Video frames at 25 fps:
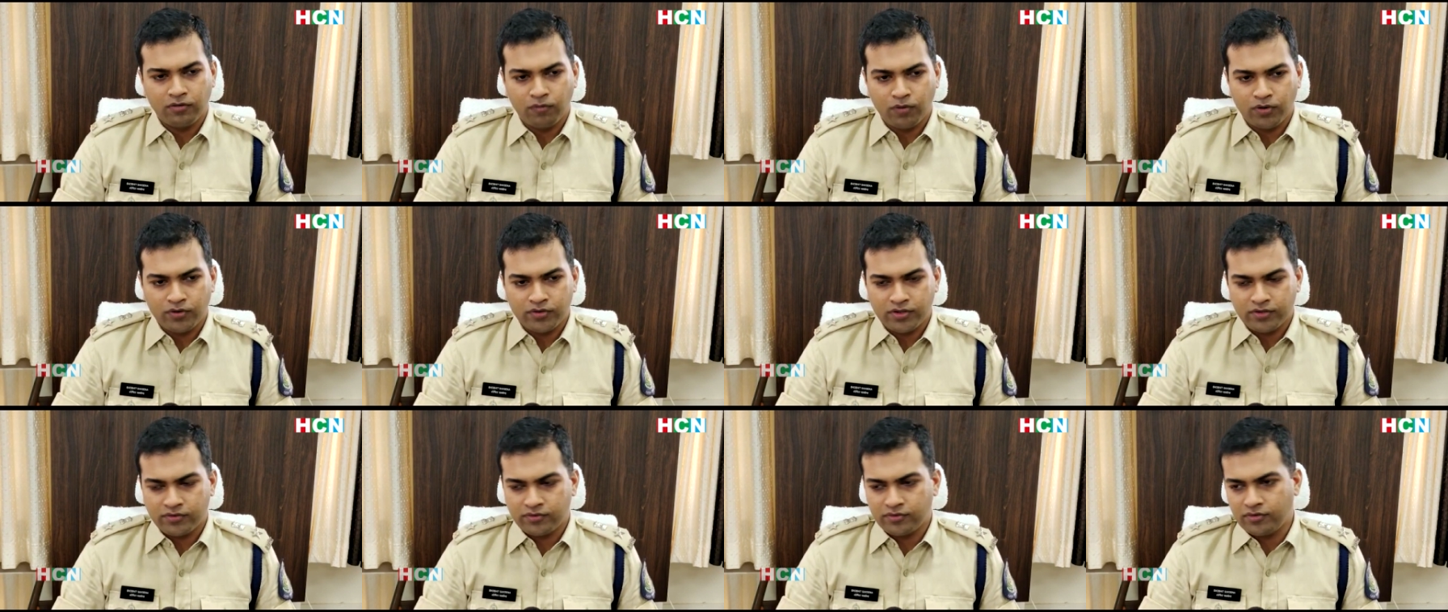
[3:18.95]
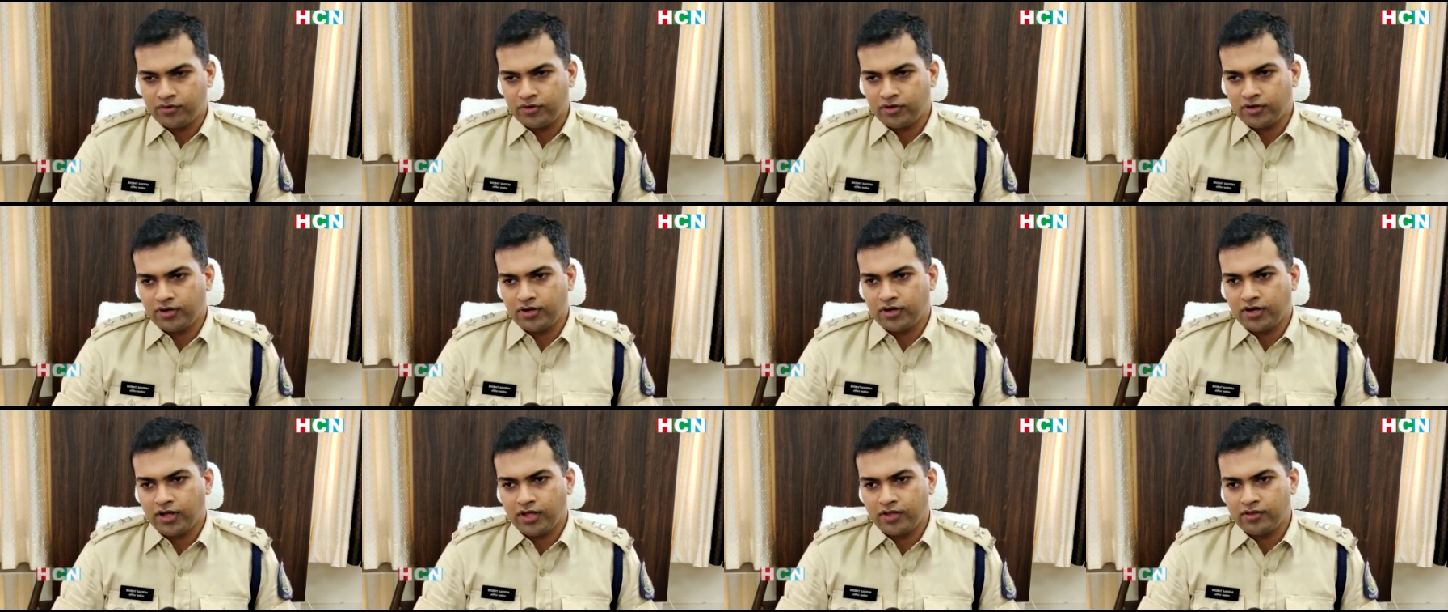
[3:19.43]
was
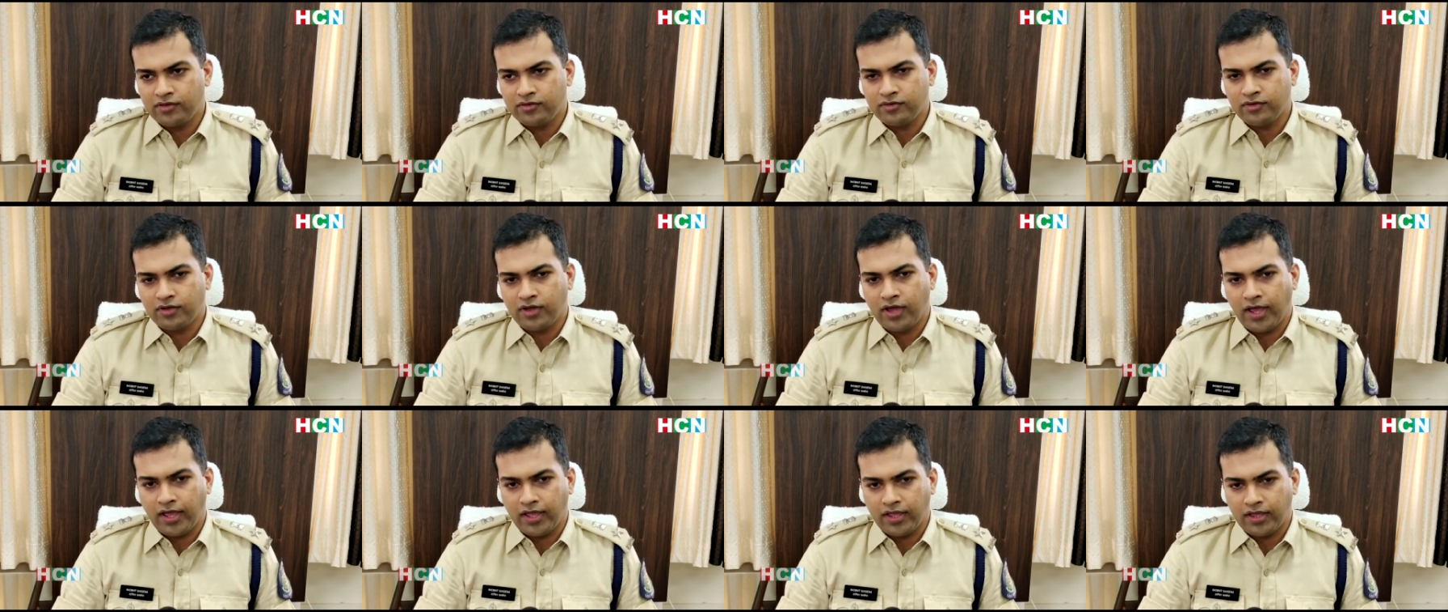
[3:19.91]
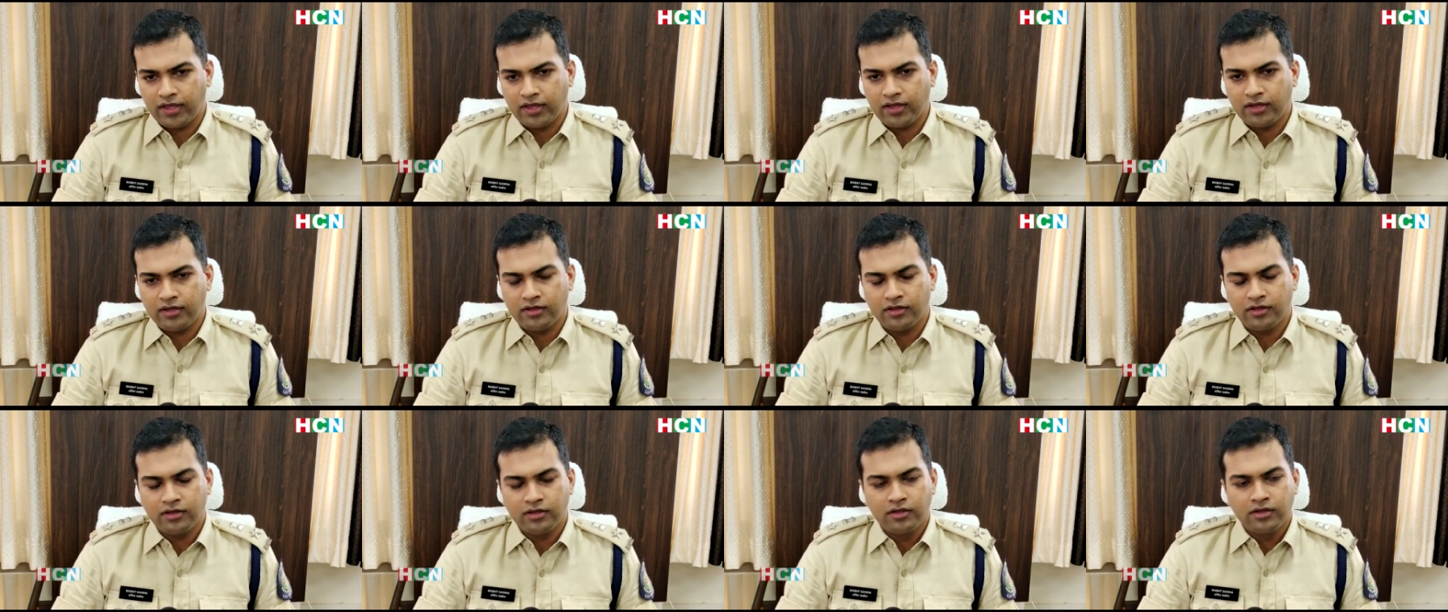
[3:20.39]
ascertained as
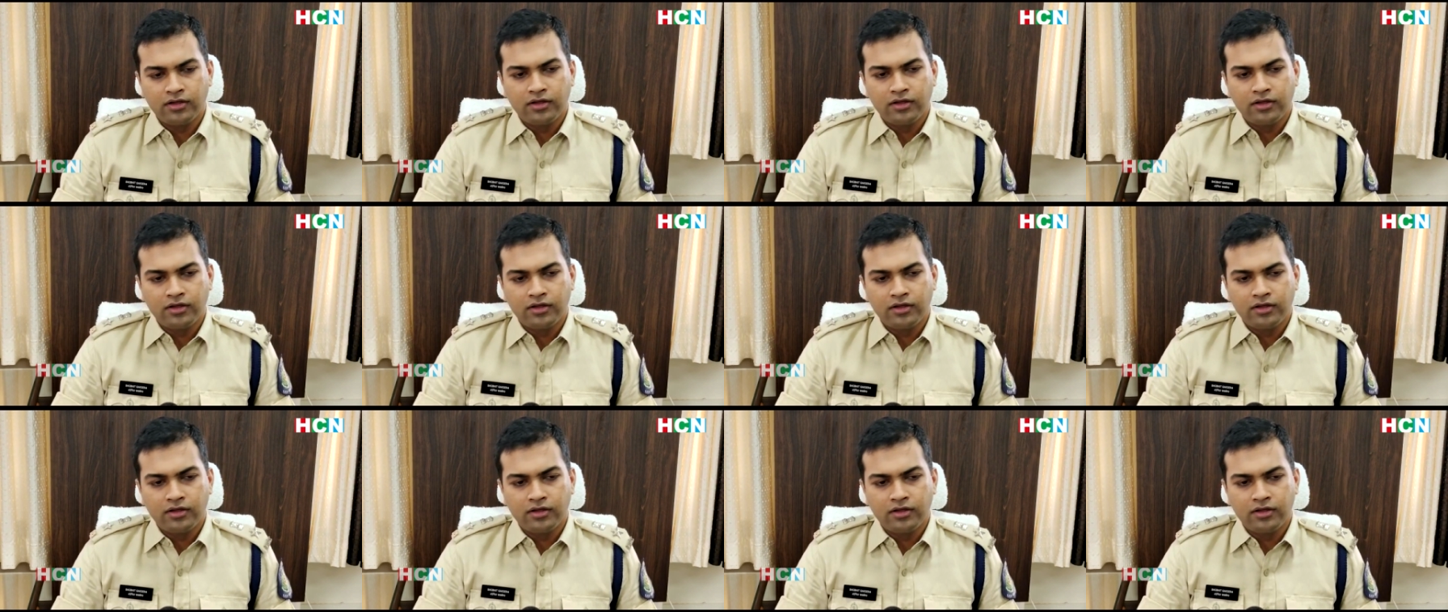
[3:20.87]
hanging